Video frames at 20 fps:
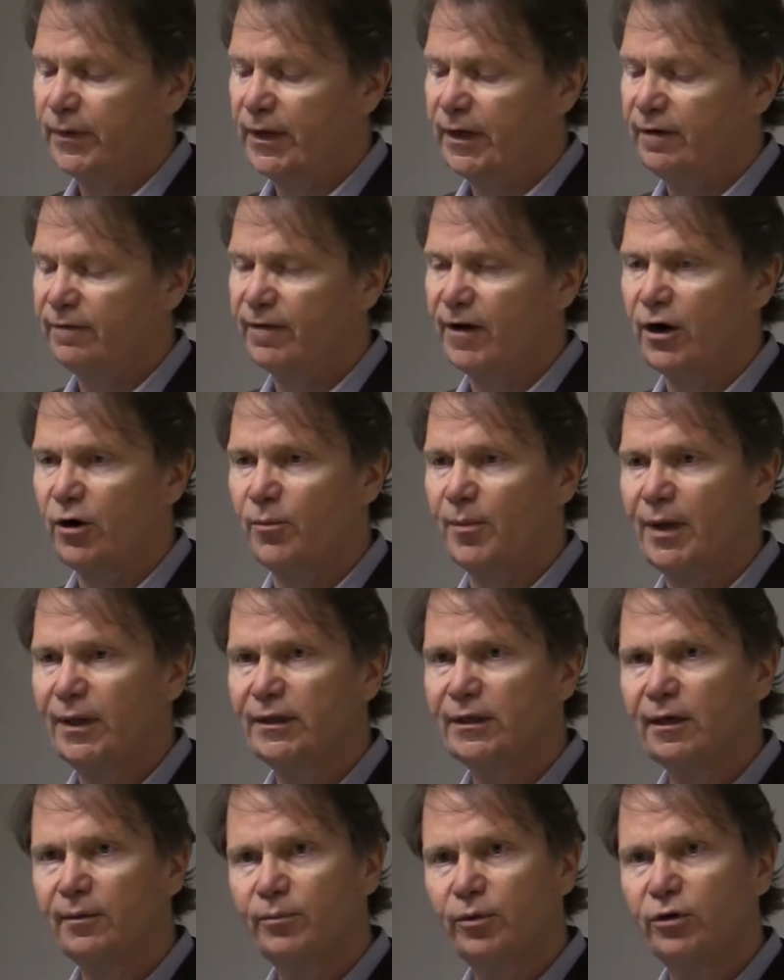
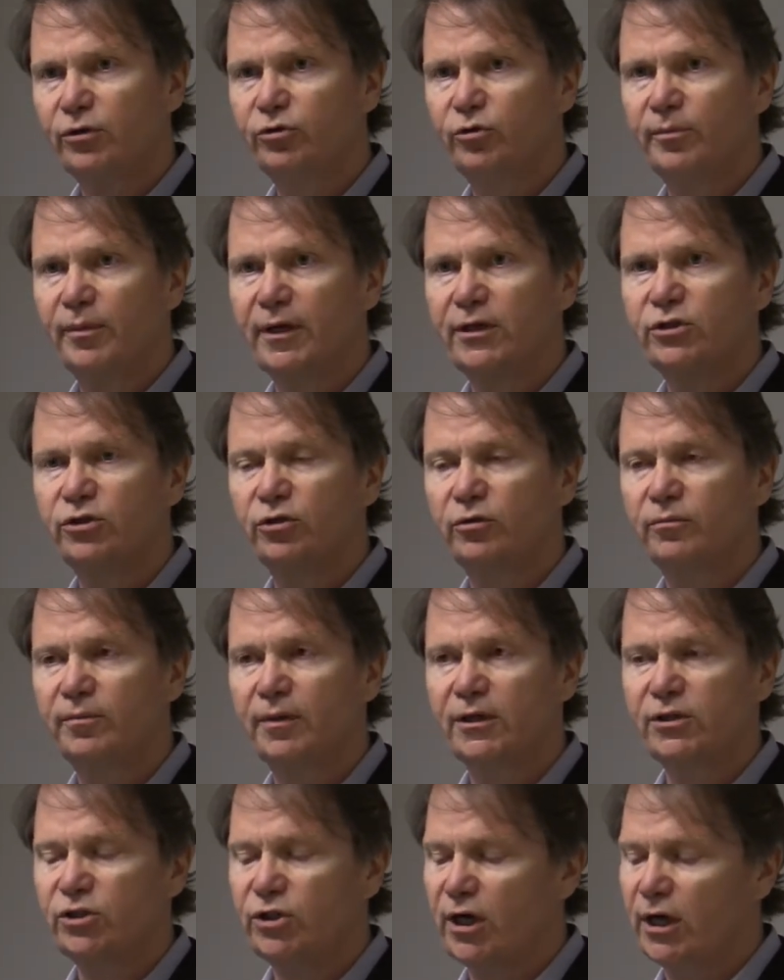environmental perturbation
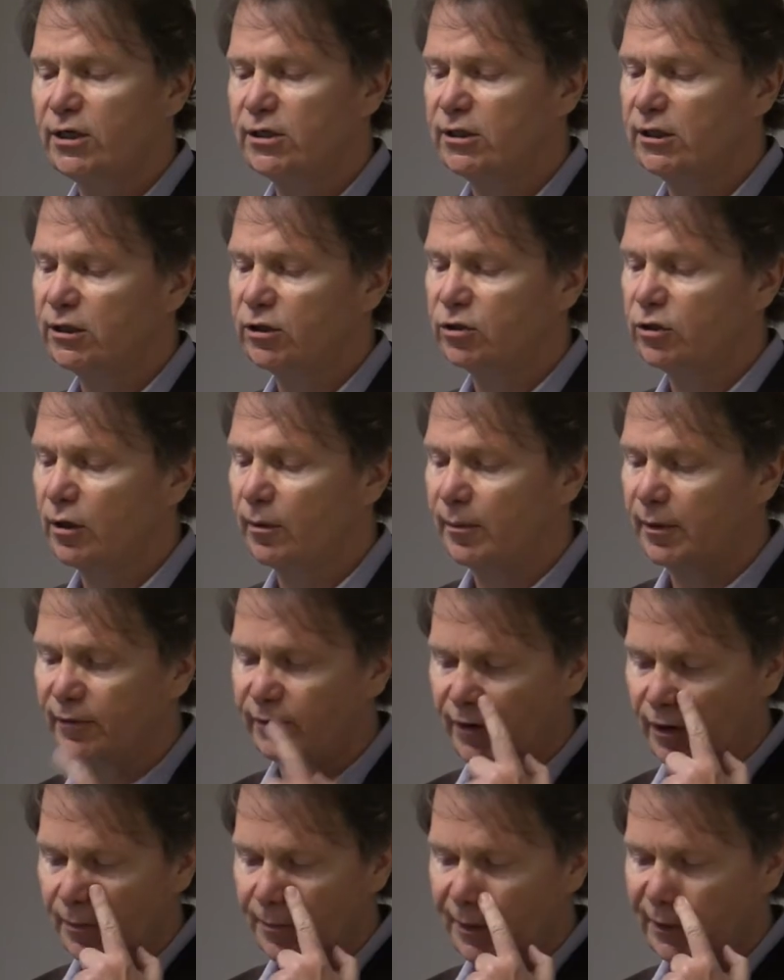by changing some
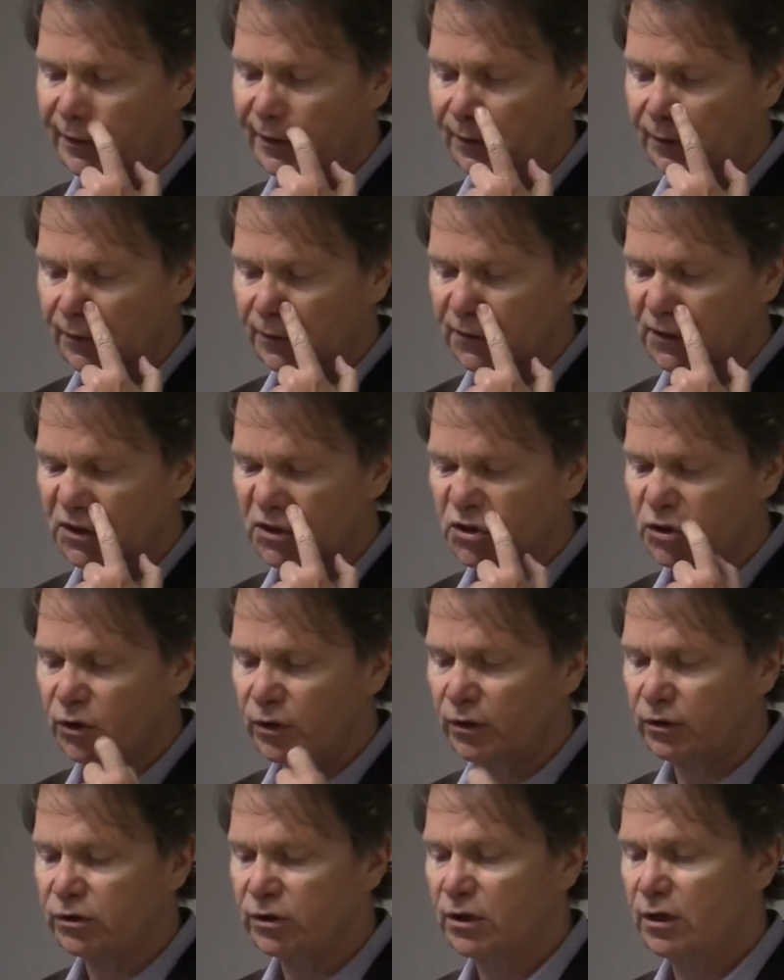environmental
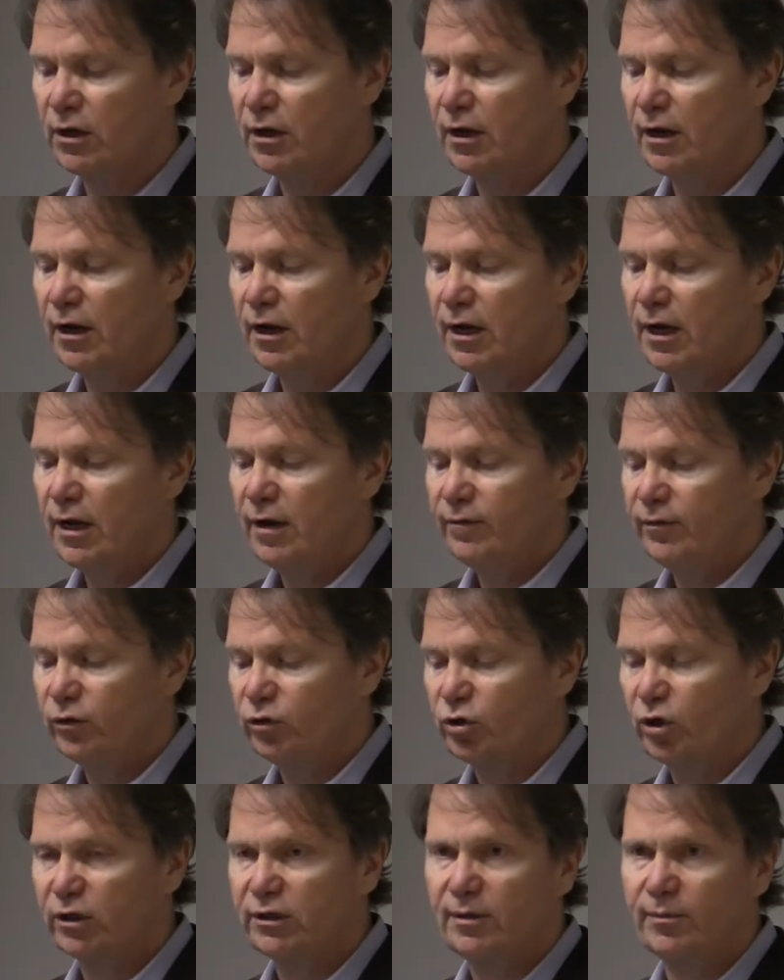conditions. We
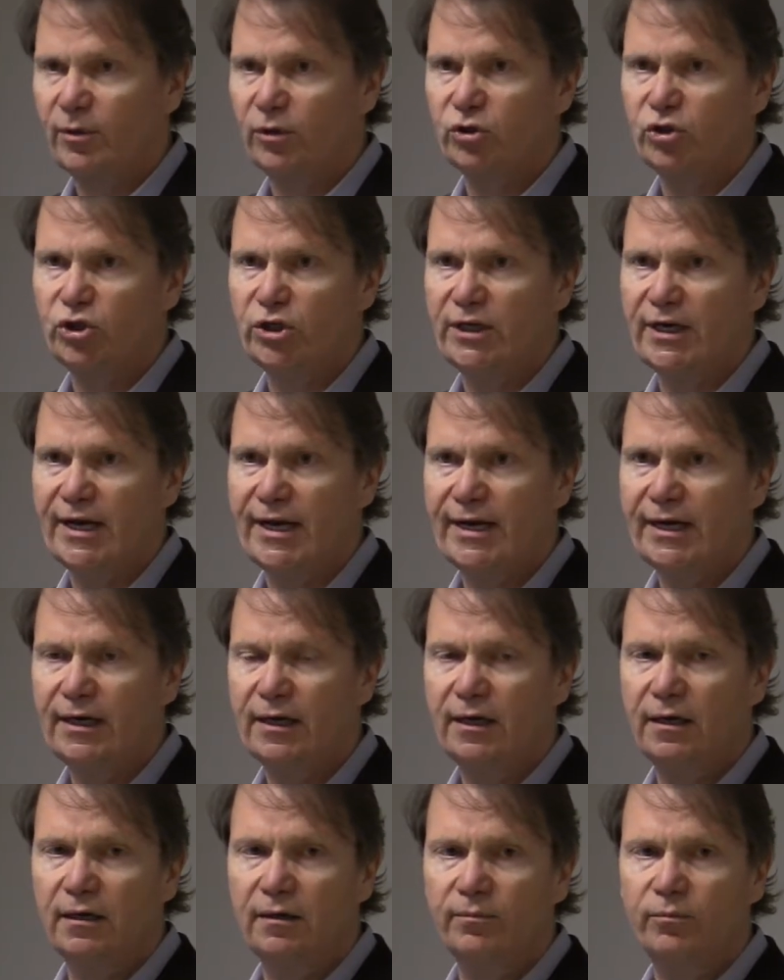talked about
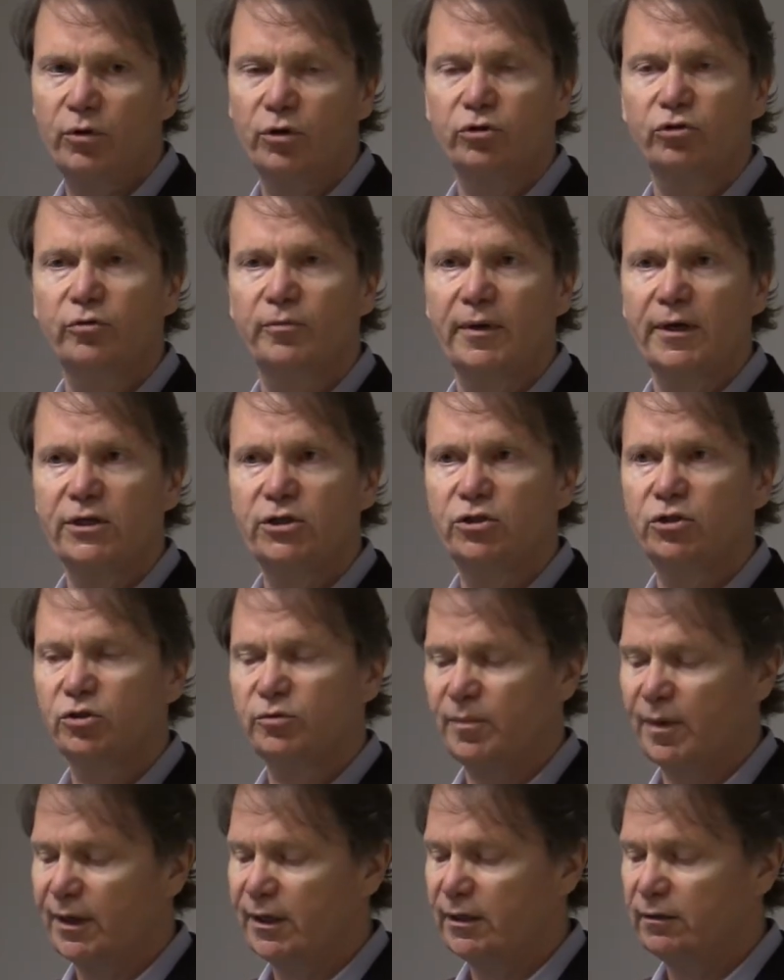genetic
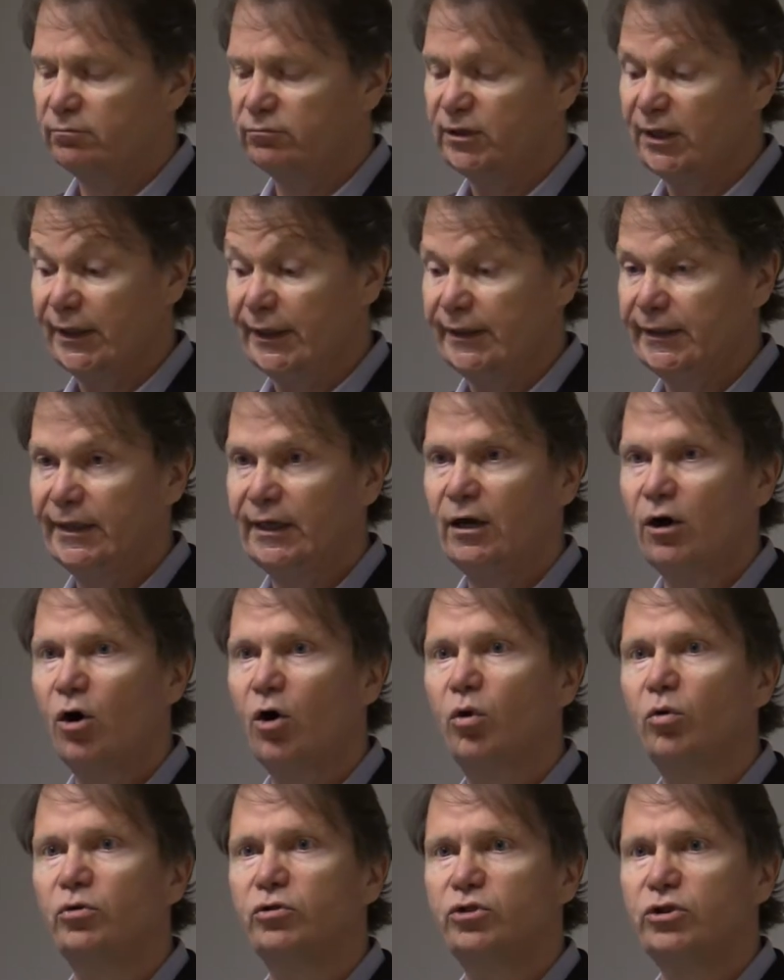perturbations by deleting a
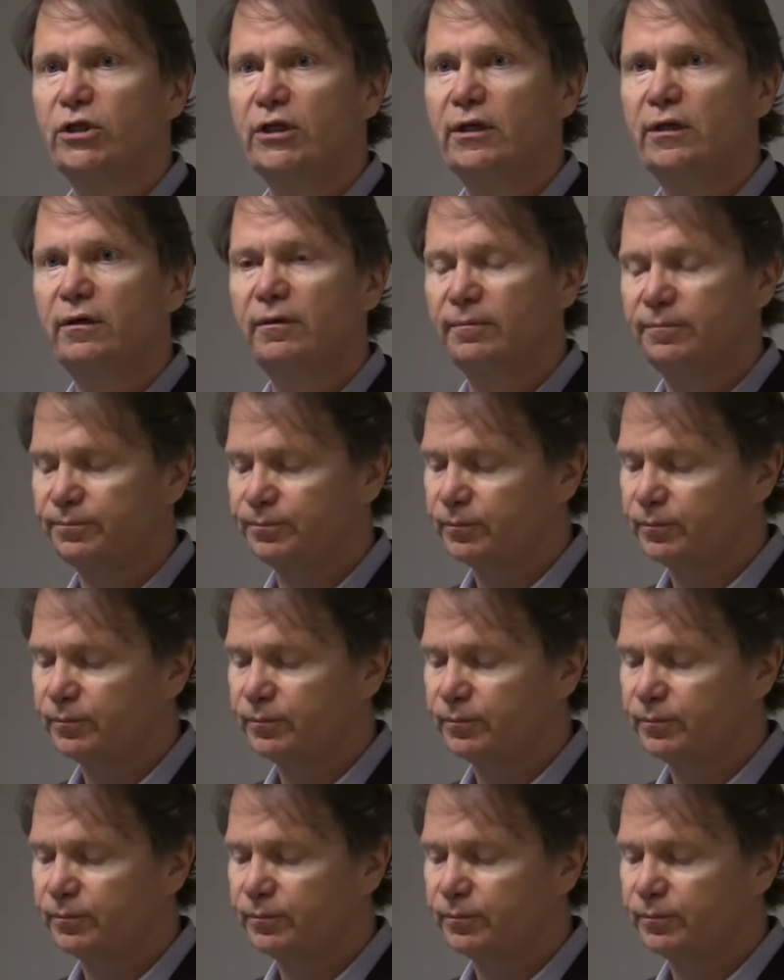whole gene.